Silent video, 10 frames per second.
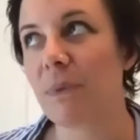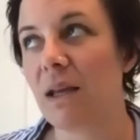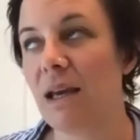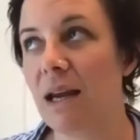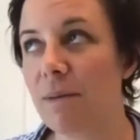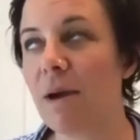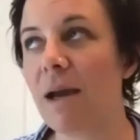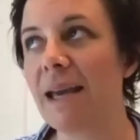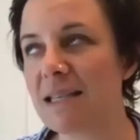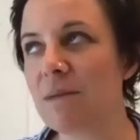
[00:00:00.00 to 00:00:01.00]
and I
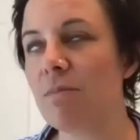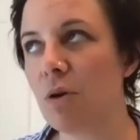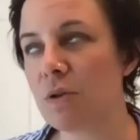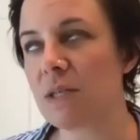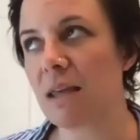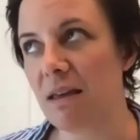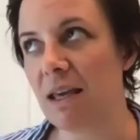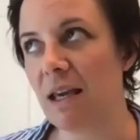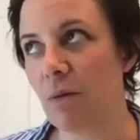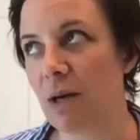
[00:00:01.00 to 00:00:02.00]
guess I'm mostly
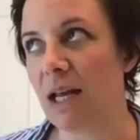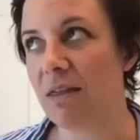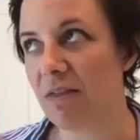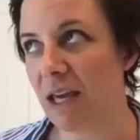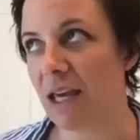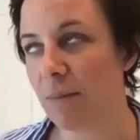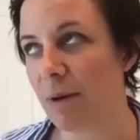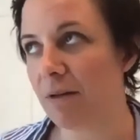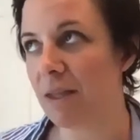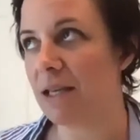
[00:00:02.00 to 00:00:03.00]
thinking, when I think
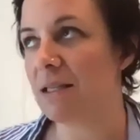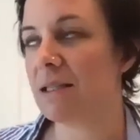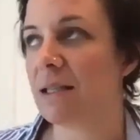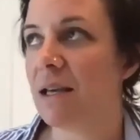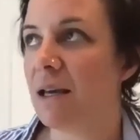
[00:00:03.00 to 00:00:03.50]
about this,